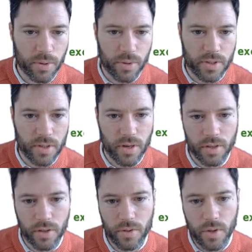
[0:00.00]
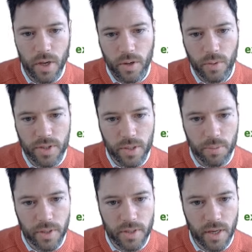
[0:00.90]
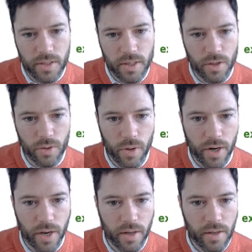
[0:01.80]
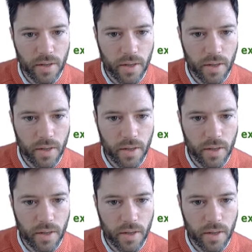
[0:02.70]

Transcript: process audio, which simply takes in a URL,